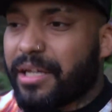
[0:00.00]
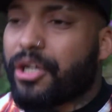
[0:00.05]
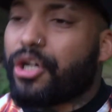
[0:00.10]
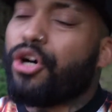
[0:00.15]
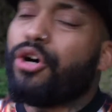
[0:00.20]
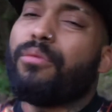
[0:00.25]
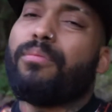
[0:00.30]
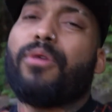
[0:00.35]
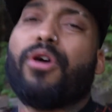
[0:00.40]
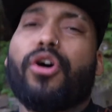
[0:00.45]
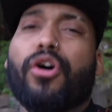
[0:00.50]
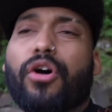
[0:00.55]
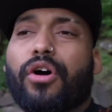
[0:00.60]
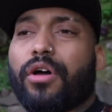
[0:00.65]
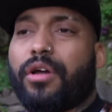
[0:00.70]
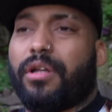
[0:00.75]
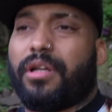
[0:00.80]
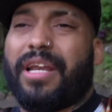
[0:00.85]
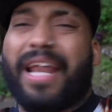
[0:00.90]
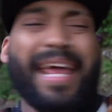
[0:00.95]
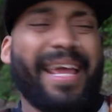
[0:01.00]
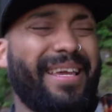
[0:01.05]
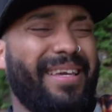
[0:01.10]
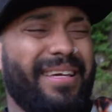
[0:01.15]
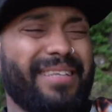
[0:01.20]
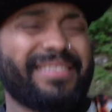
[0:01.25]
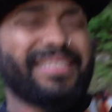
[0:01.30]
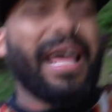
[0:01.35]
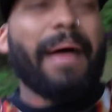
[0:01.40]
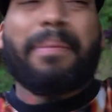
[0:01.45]
Come on.
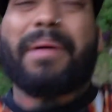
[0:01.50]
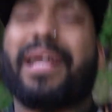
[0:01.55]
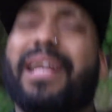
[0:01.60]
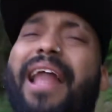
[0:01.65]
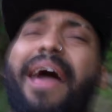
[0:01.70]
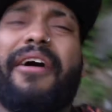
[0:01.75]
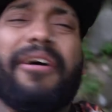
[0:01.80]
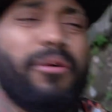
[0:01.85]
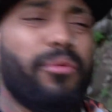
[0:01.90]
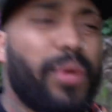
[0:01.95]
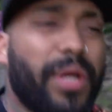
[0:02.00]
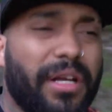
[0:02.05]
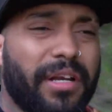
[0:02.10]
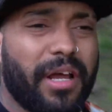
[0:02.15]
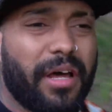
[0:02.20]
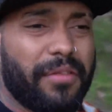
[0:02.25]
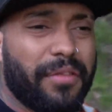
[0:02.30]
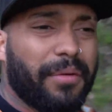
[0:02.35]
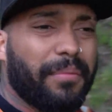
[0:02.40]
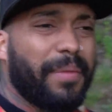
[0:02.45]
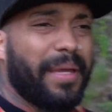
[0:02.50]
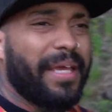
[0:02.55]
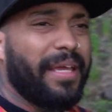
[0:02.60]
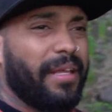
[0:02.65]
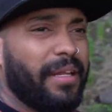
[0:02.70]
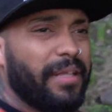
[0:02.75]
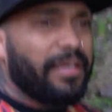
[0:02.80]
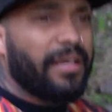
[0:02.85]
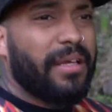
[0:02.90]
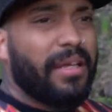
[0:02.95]
Like, stop clowning one another, man.
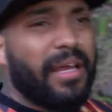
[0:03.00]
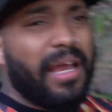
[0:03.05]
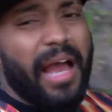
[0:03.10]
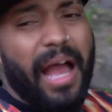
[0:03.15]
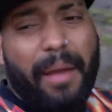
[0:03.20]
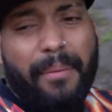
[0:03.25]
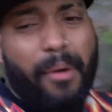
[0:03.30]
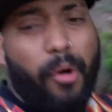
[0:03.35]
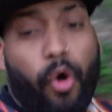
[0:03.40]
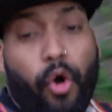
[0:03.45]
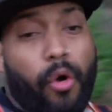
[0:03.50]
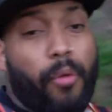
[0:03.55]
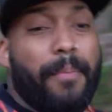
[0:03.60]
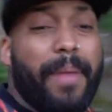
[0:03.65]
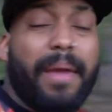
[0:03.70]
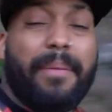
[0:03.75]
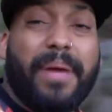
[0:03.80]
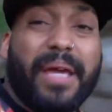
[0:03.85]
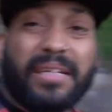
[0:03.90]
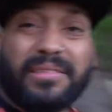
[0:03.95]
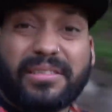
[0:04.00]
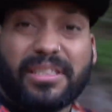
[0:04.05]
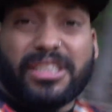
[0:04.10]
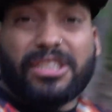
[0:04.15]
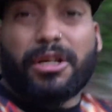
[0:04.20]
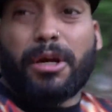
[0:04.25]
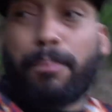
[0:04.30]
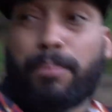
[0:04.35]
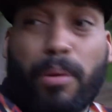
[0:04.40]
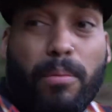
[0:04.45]
Or maybe is this
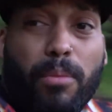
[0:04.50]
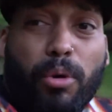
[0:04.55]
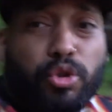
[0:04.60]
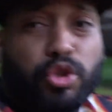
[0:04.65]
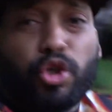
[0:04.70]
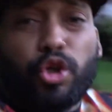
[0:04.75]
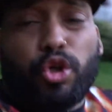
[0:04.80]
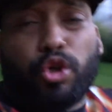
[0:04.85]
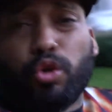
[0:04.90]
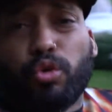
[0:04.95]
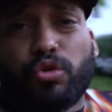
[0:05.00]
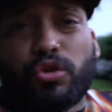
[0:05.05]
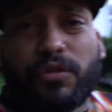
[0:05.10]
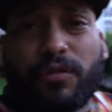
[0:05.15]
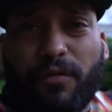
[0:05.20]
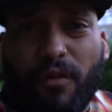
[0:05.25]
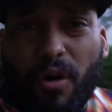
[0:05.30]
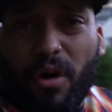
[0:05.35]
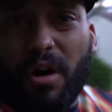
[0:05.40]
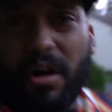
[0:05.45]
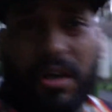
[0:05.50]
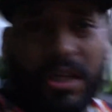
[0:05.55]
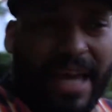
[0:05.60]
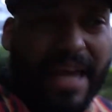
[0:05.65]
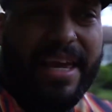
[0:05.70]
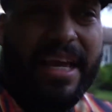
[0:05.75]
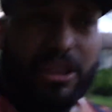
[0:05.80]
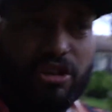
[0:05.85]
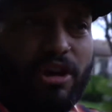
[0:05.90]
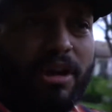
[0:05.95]
a promotional use for? Yeah,
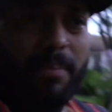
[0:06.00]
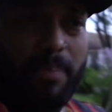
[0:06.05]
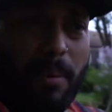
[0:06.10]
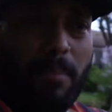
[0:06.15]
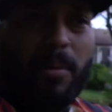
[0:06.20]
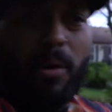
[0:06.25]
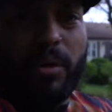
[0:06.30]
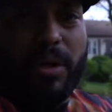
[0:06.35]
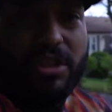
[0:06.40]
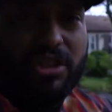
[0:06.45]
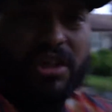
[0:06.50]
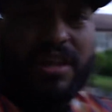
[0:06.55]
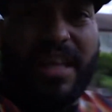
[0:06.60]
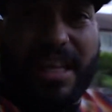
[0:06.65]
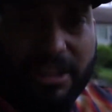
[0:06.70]
y'all trying to promote each other?